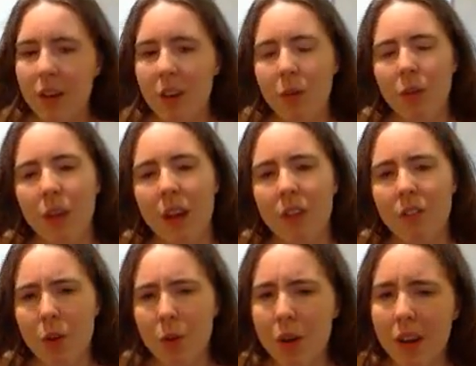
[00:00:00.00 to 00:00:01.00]
and he was like, if
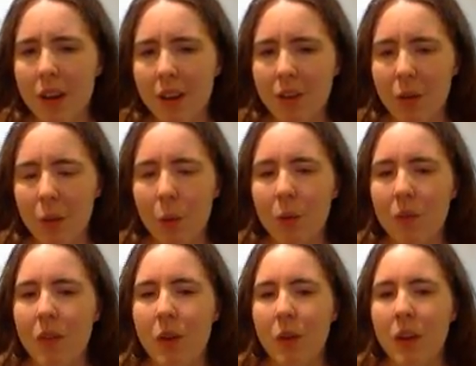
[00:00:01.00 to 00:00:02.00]
you did get a hold of
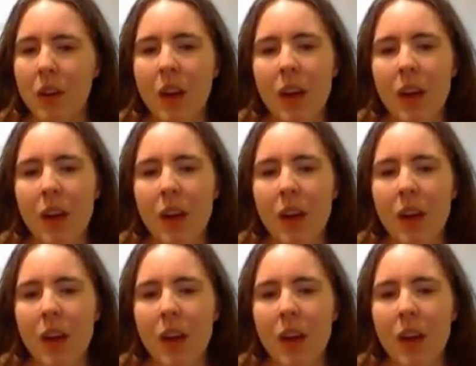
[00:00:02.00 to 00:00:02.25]
Eren,